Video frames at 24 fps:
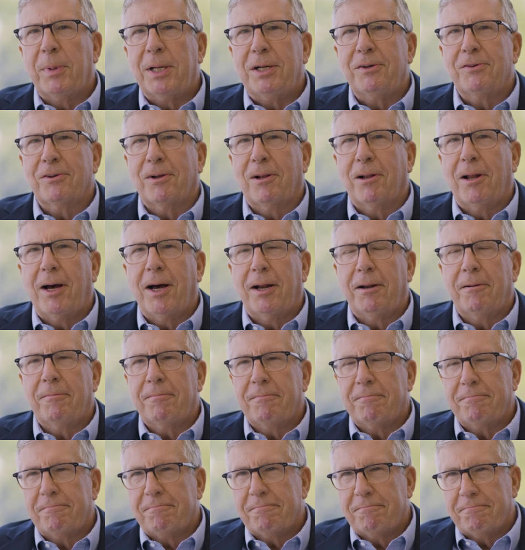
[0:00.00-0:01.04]
means a lot
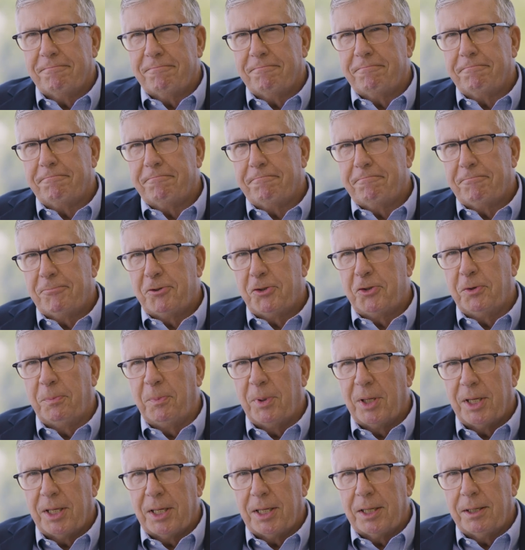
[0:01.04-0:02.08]
to
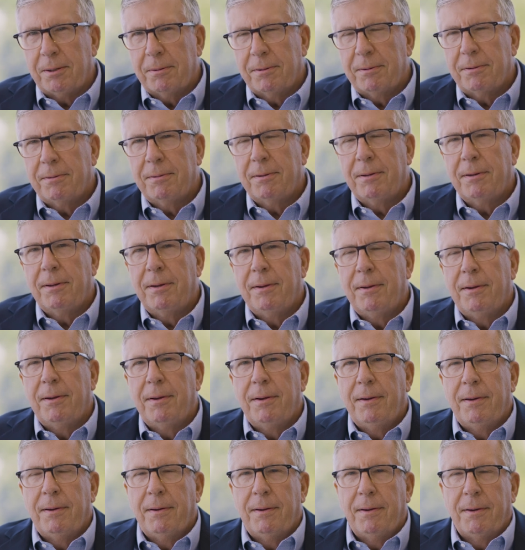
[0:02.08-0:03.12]
me
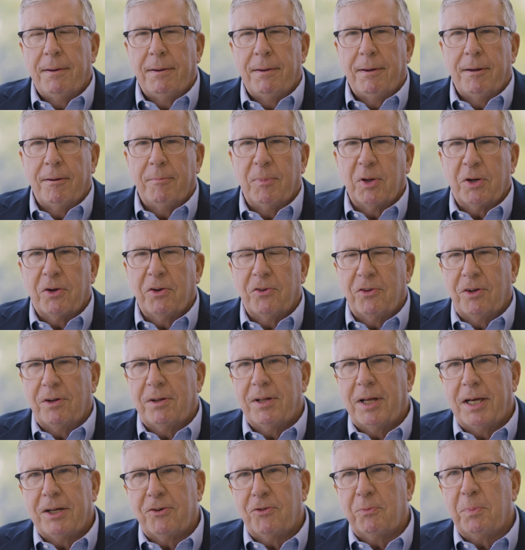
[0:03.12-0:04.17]
because it
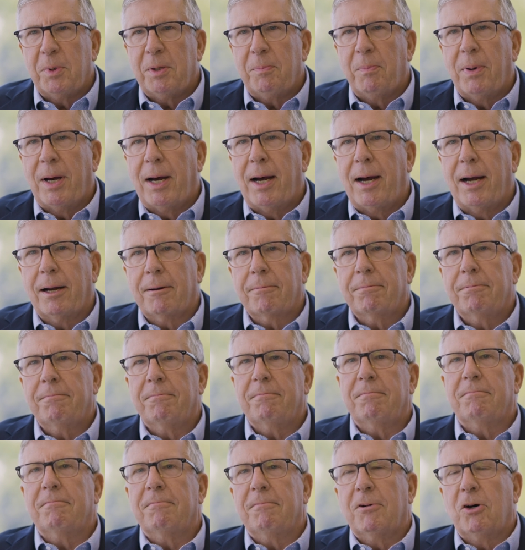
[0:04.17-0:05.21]
takes me back
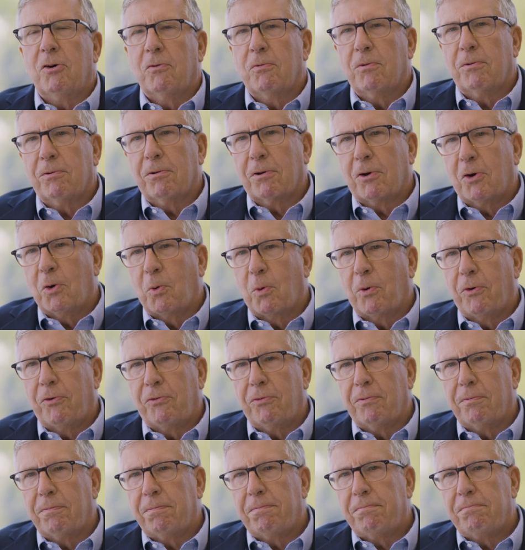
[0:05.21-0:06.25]
over the
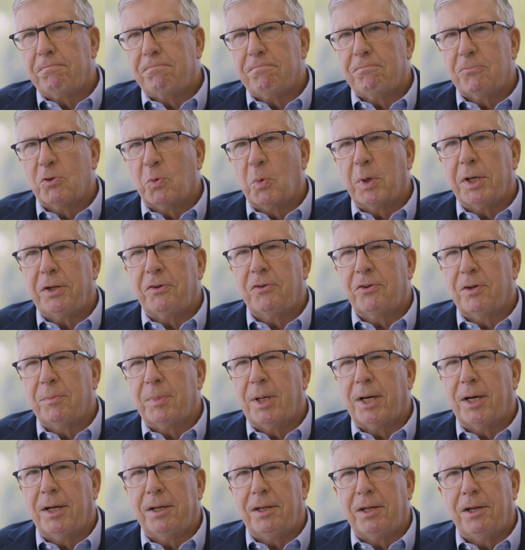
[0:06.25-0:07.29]
course of 20 some
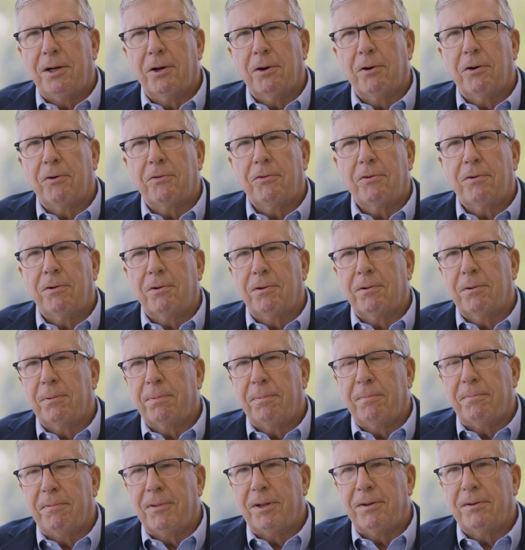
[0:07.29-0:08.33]
odd years to
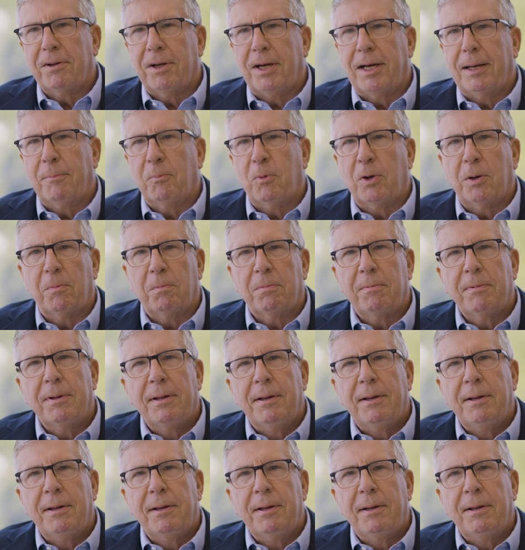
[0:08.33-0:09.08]
the time when